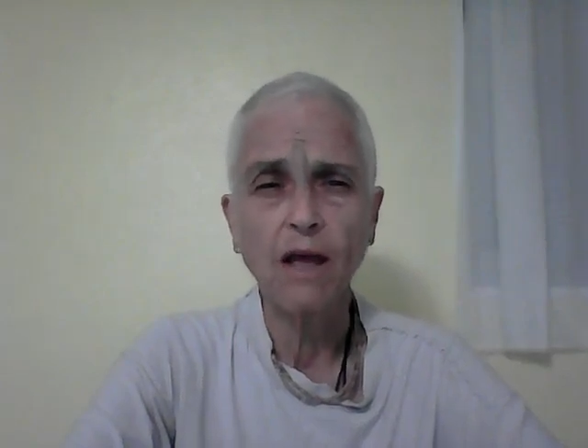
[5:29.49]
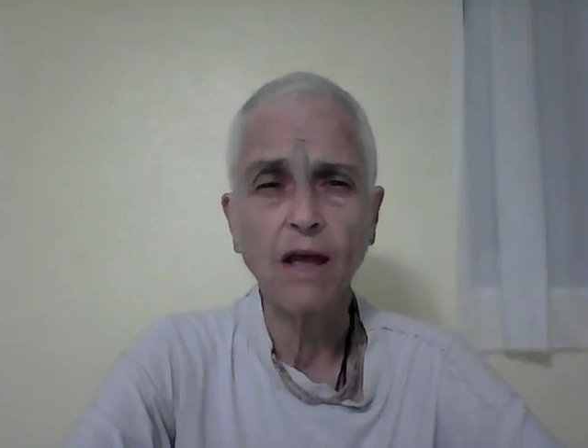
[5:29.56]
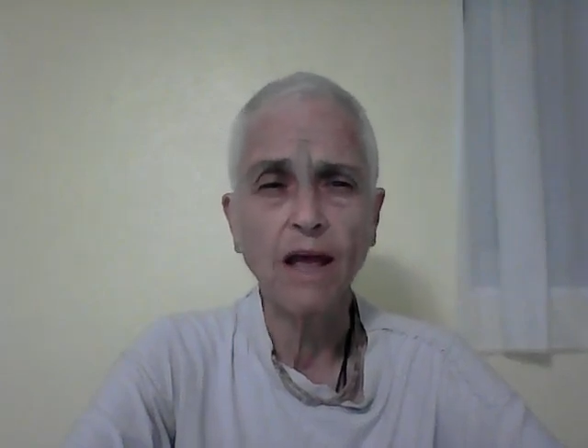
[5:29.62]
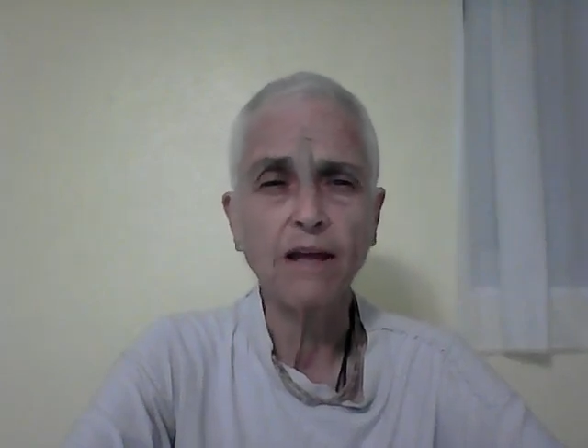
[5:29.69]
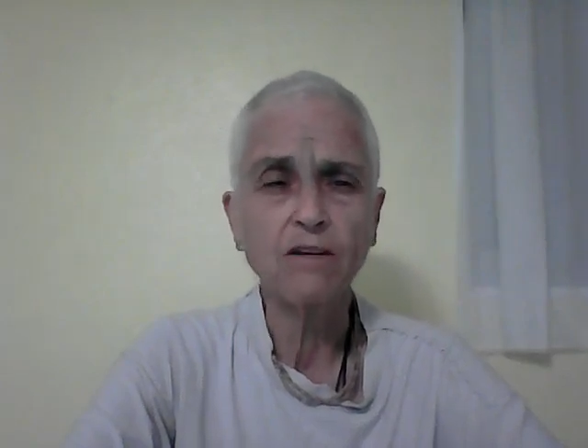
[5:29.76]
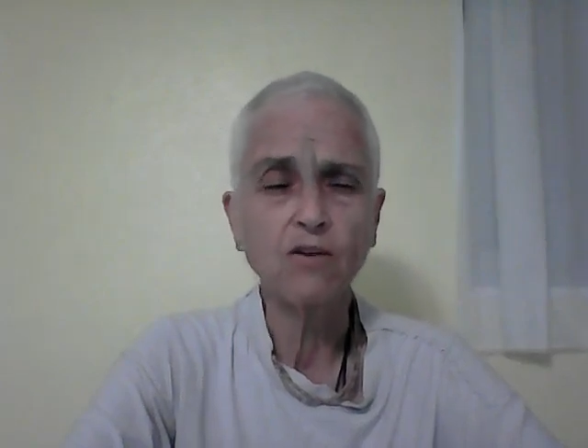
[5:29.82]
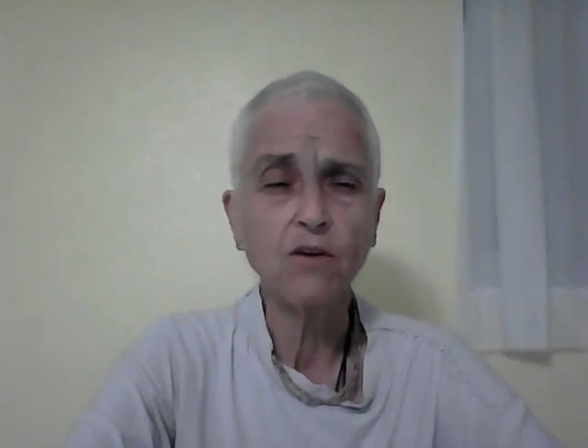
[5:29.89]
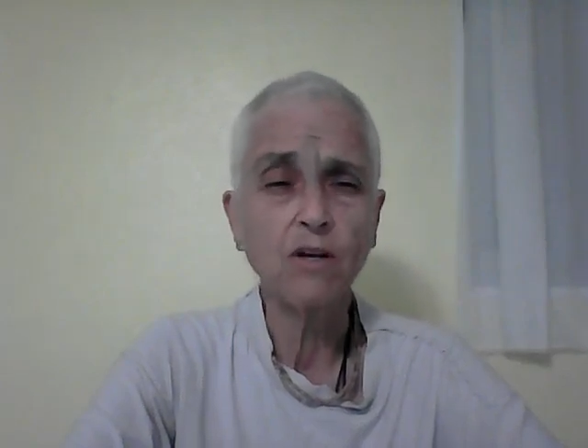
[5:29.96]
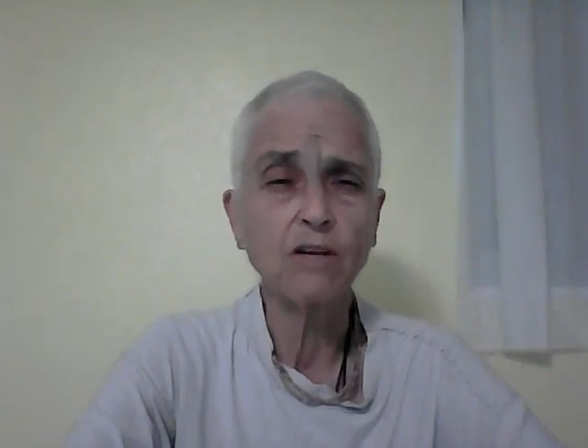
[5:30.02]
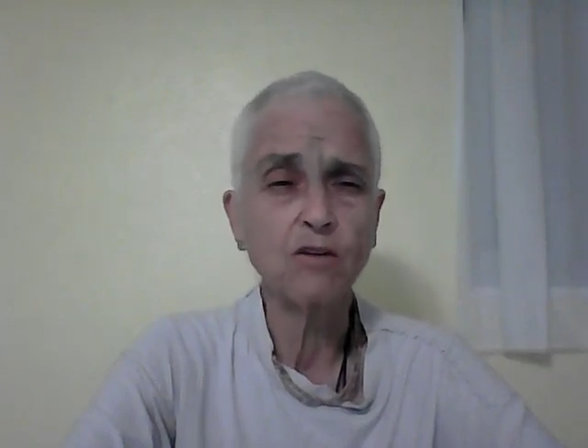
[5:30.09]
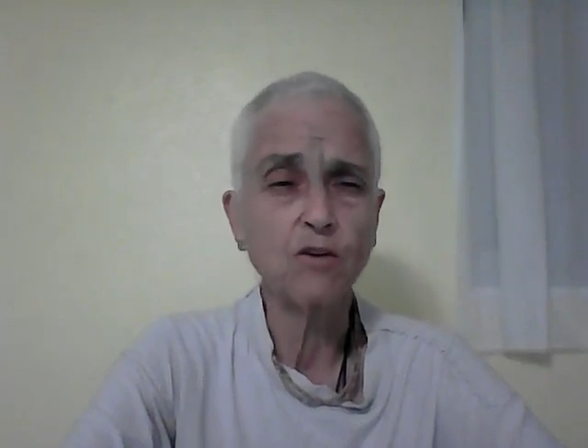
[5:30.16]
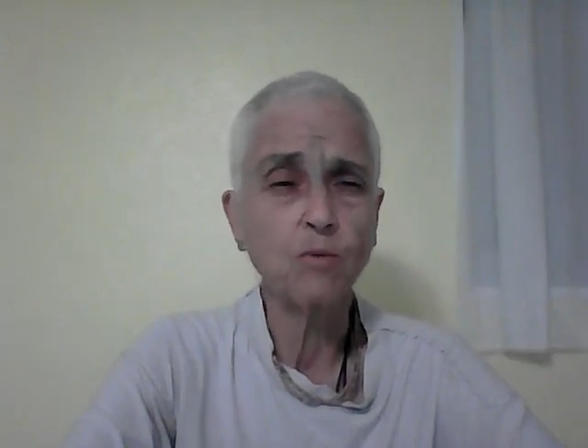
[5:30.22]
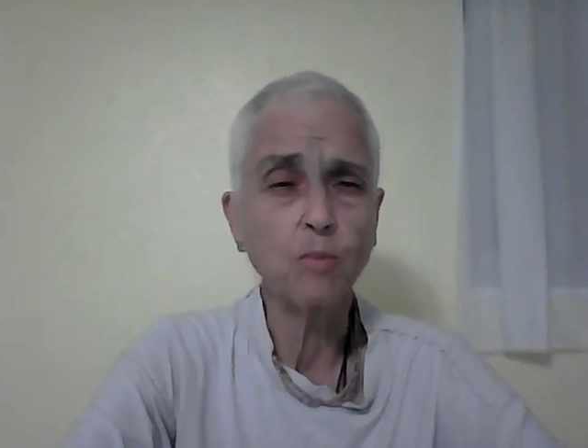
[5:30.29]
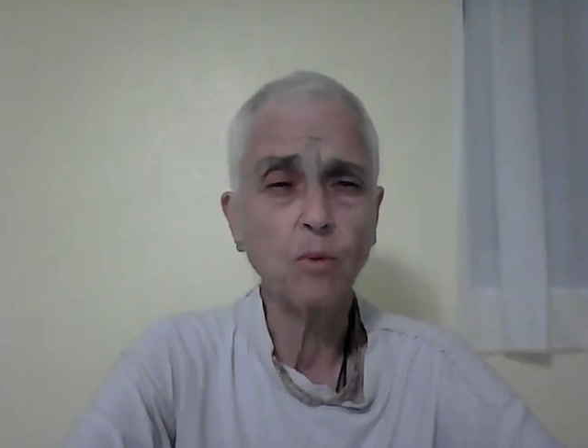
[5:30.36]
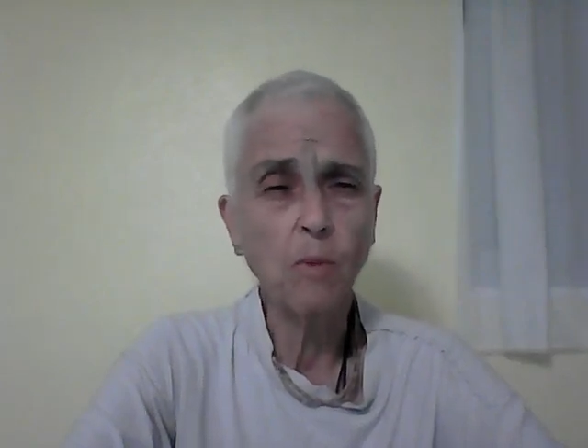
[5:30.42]
enter
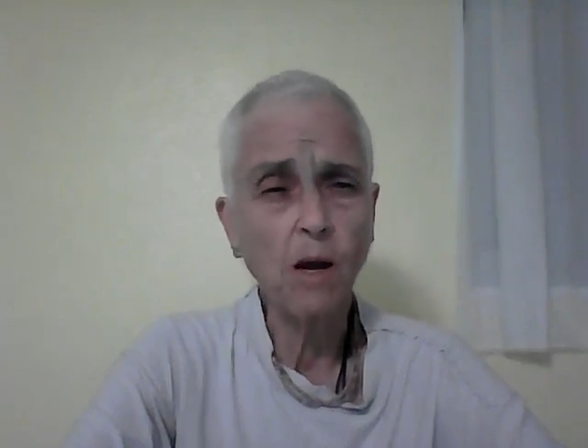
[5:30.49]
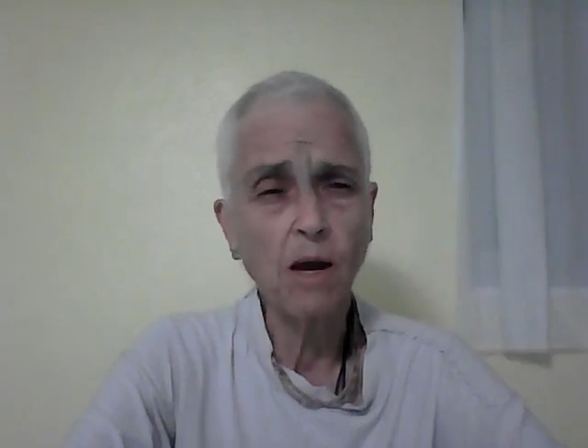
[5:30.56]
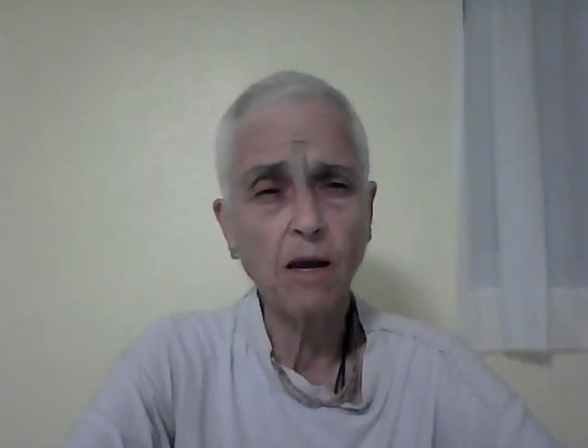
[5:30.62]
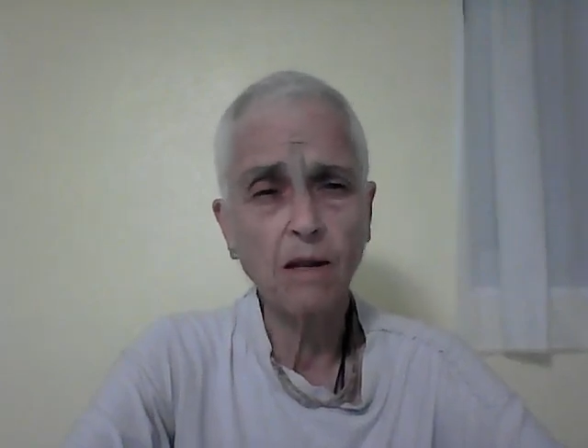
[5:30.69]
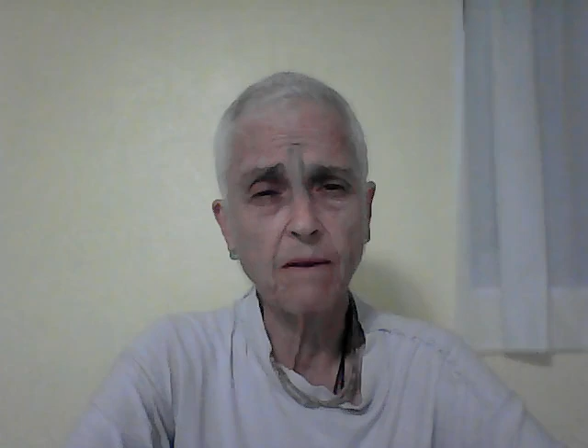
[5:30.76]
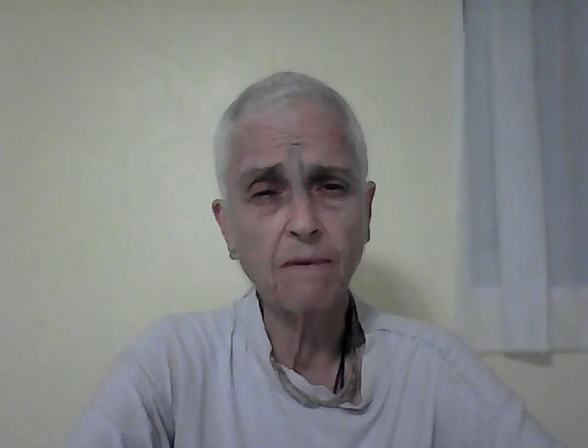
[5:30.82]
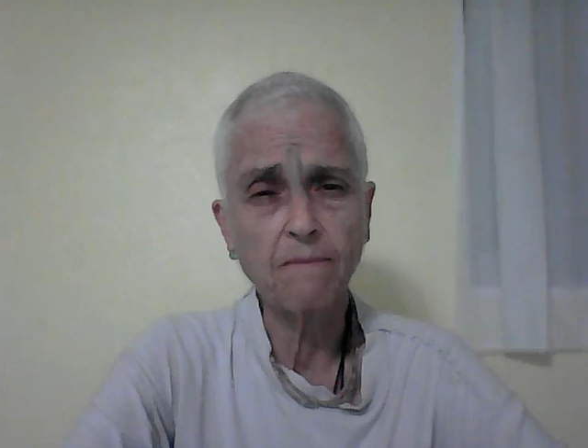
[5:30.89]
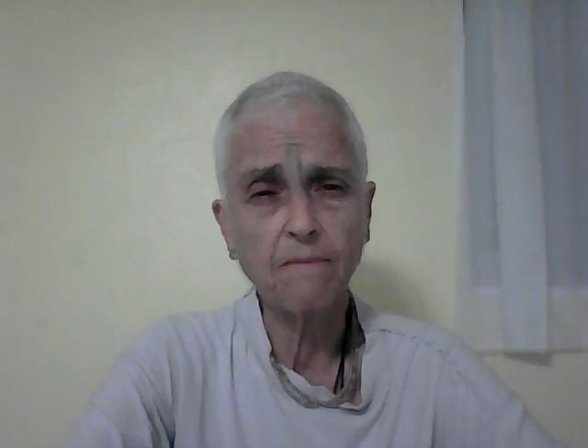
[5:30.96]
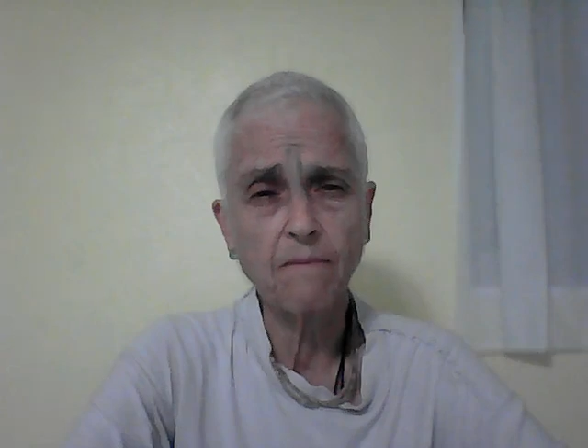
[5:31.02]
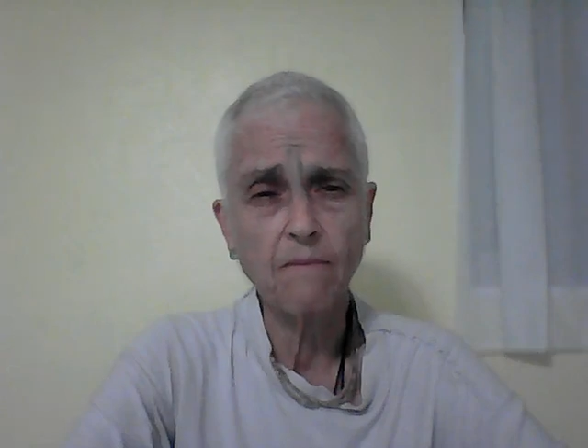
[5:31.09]
into Brahman.